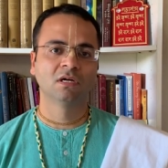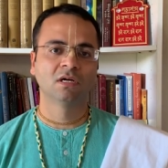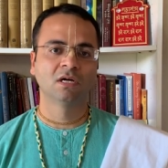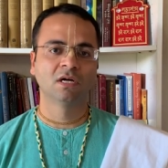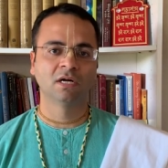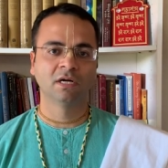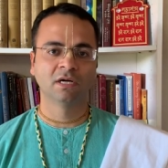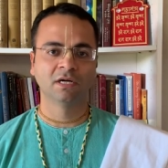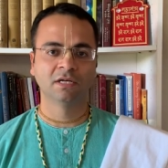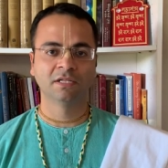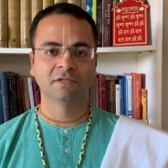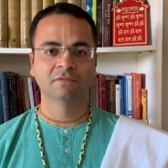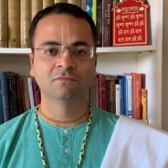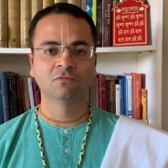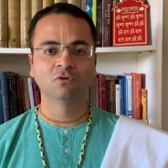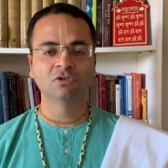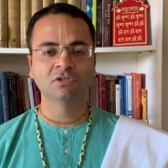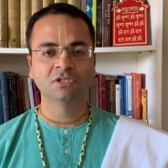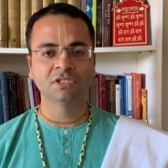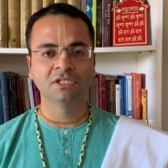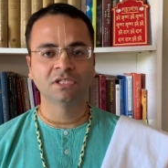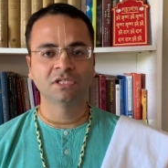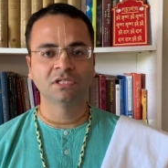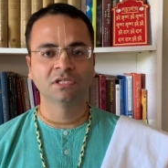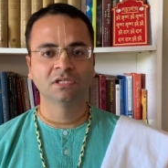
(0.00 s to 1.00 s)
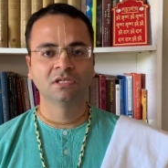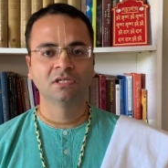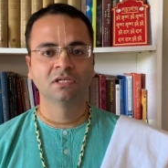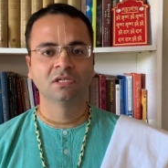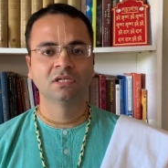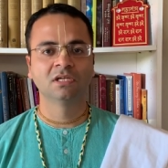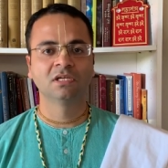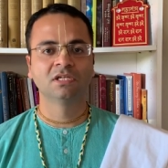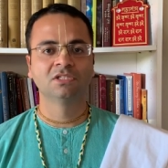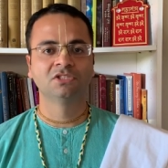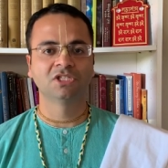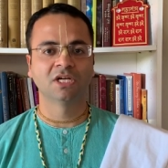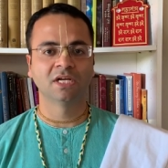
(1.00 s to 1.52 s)
her devotee,
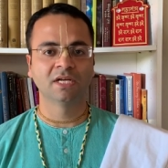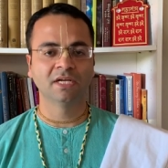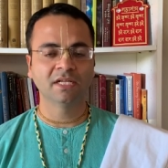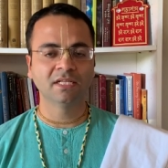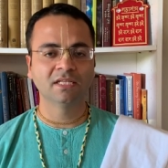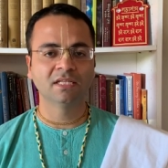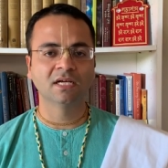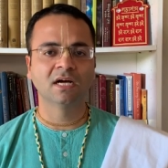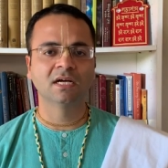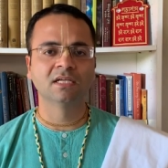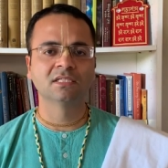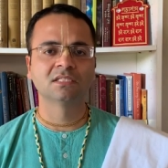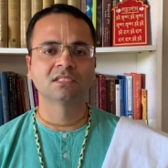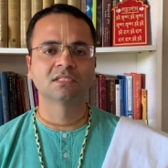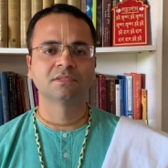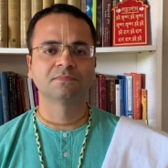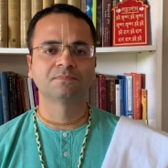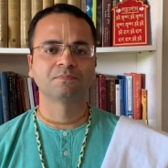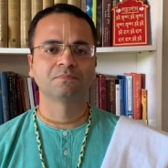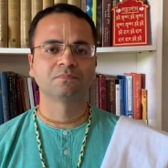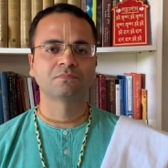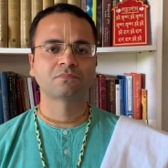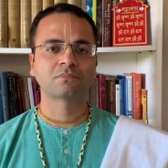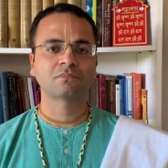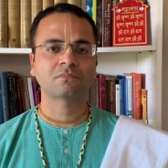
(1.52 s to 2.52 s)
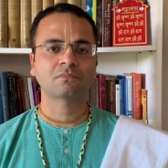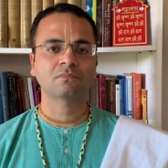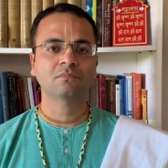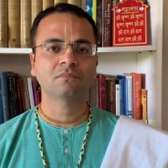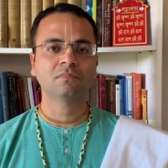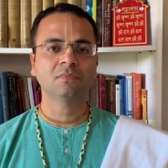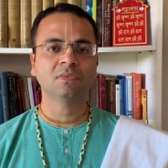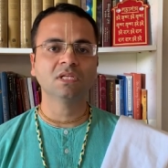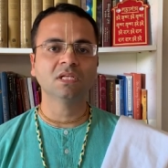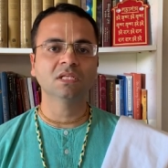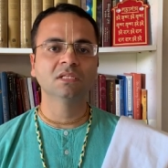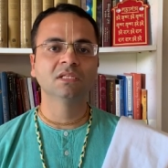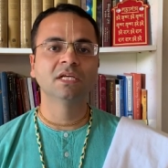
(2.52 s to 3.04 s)
Chandidas,
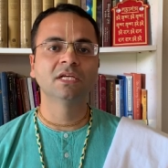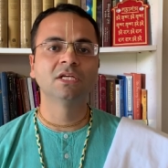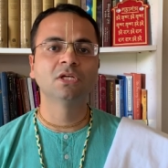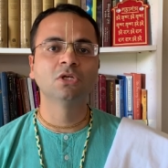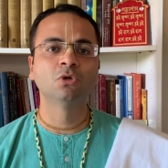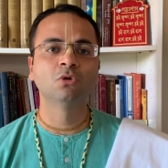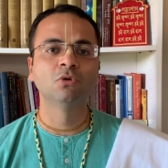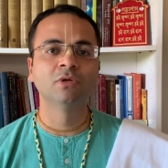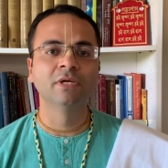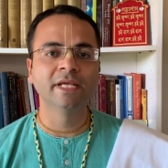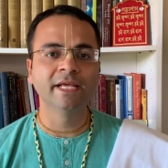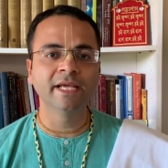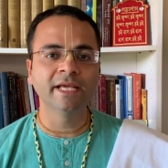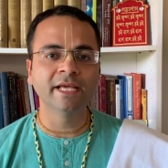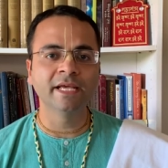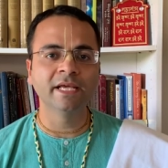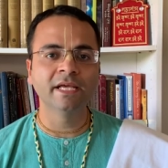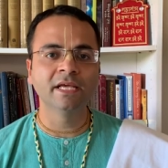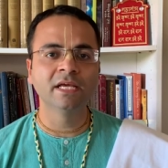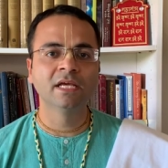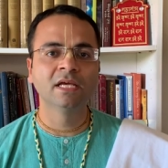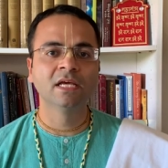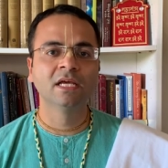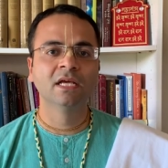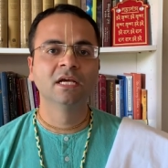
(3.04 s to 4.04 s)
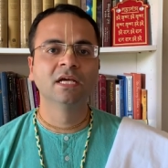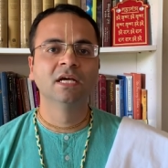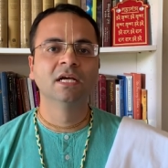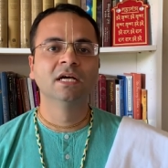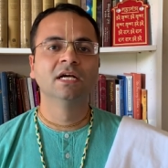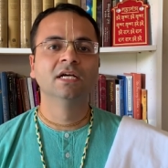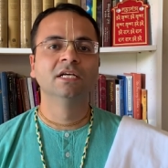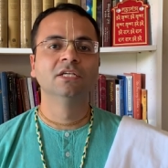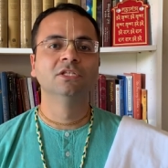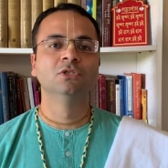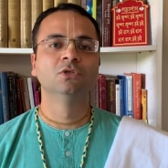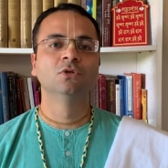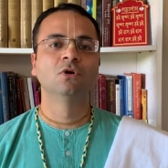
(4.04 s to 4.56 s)
that today
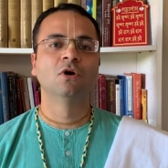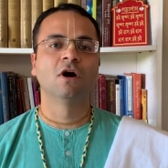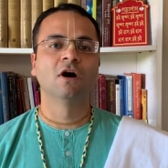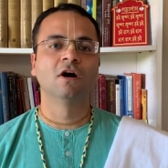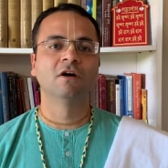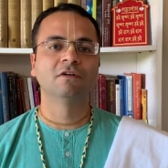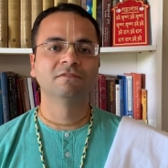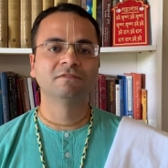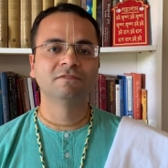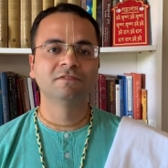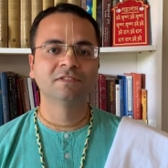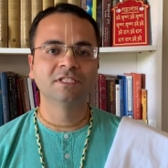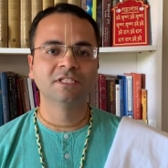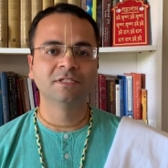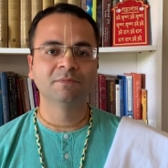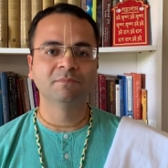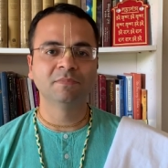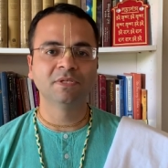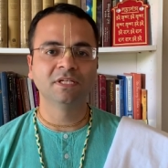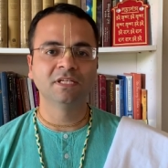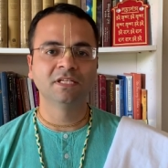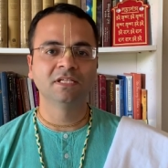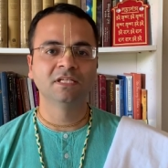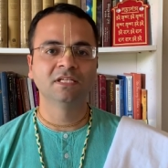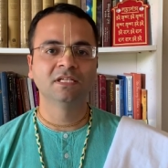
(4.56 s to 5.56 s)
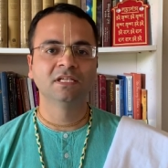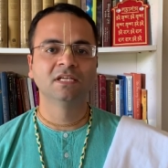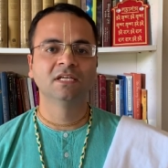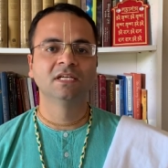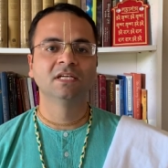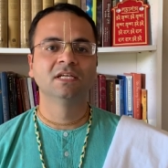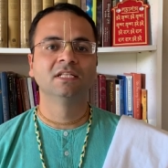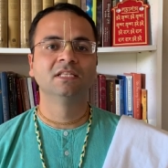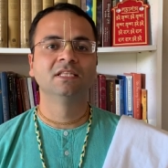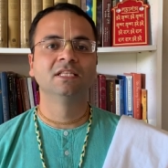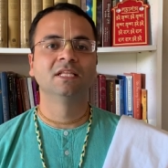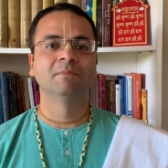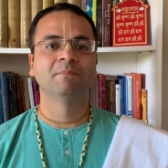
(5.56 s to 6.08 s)
you offered me
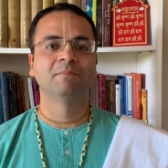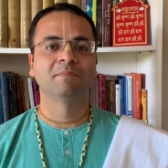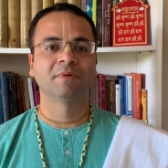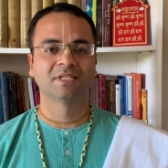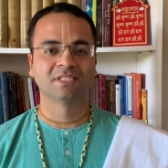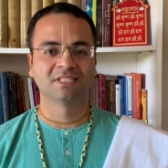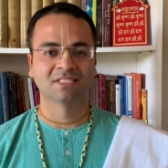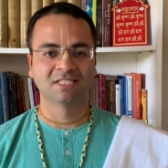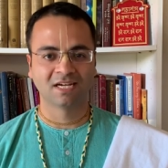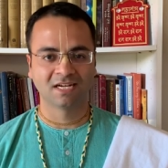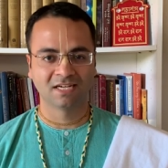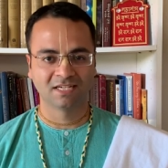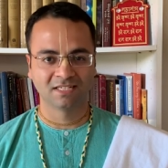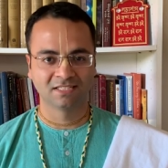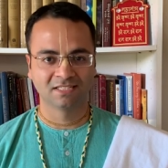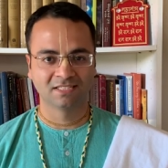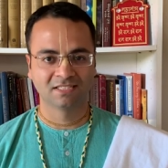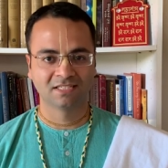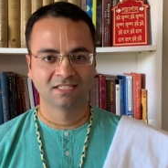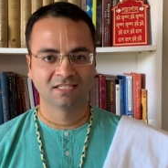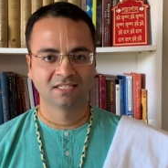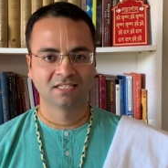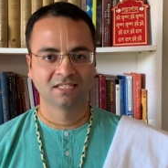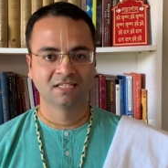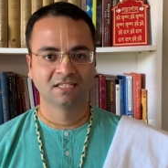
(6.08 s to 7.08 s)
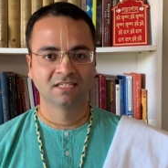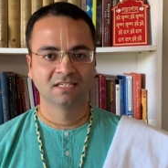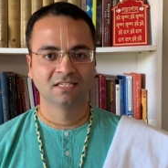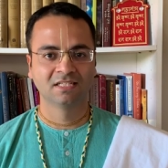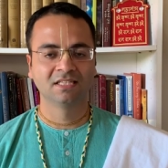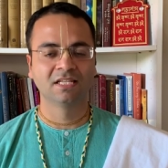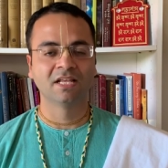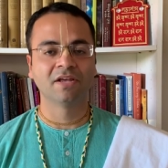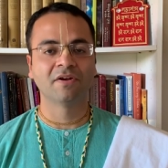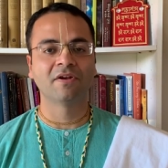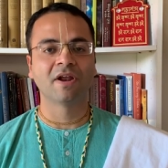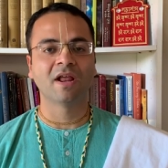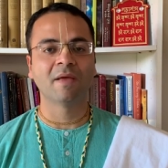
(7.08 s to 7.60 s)
the prasad,
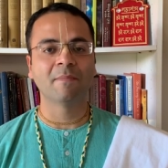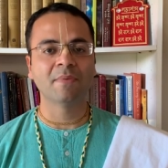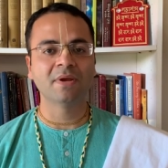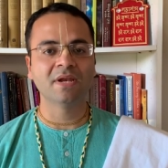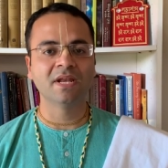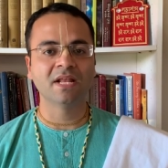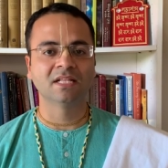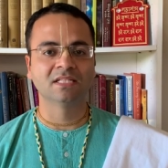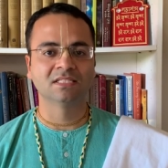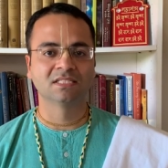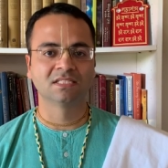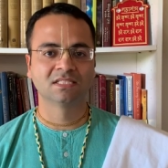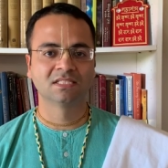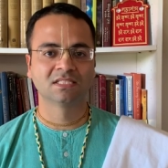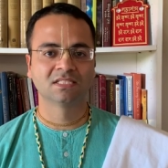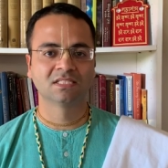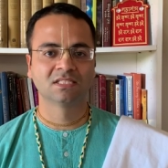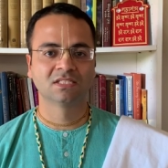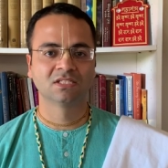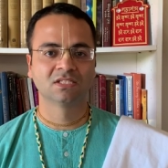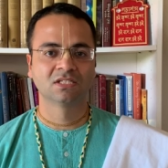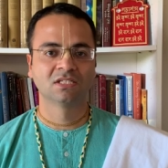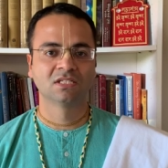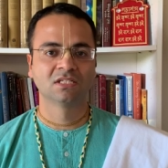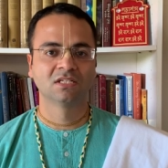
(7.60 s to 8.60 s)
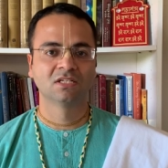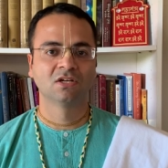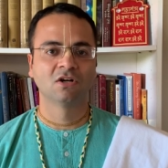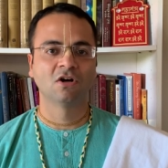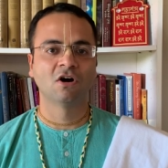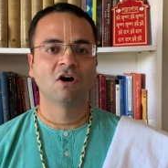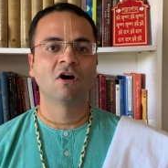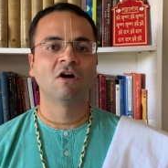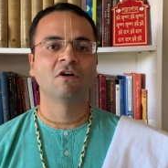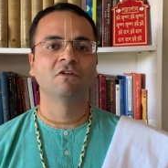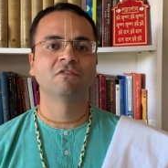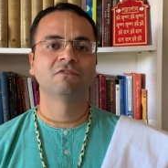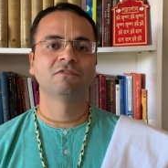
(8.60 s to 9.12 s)
the remnants
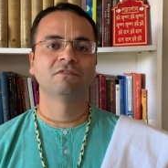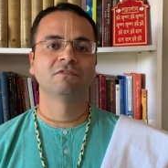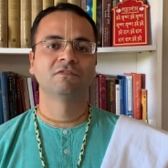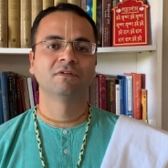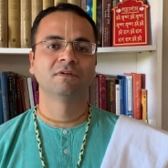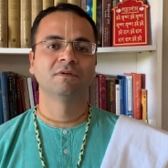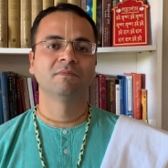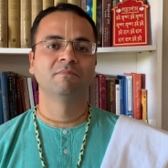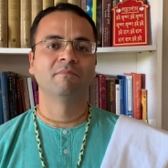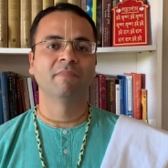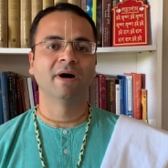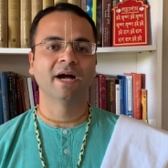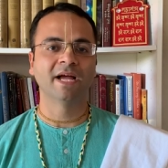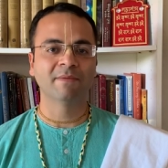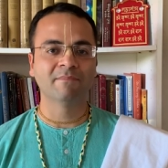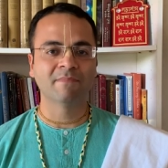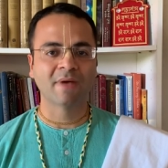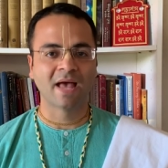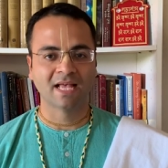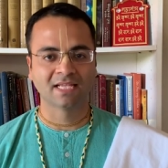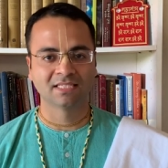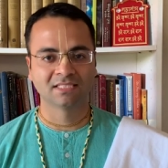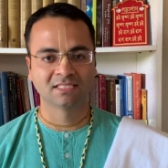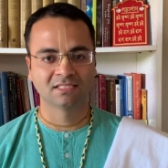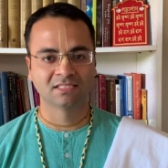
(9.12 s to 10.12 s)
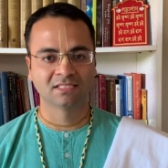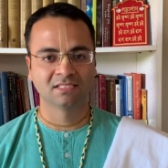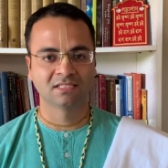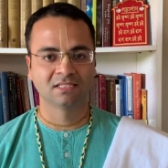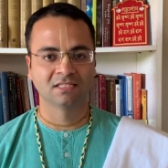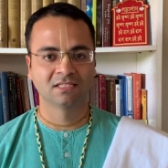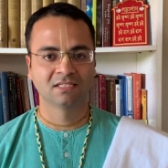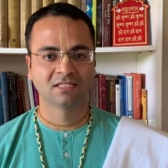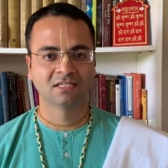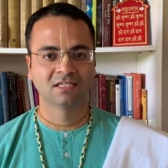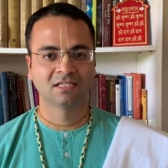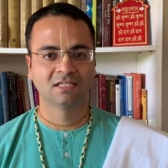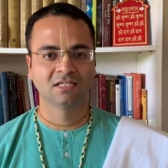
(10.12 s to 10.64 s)
of my master,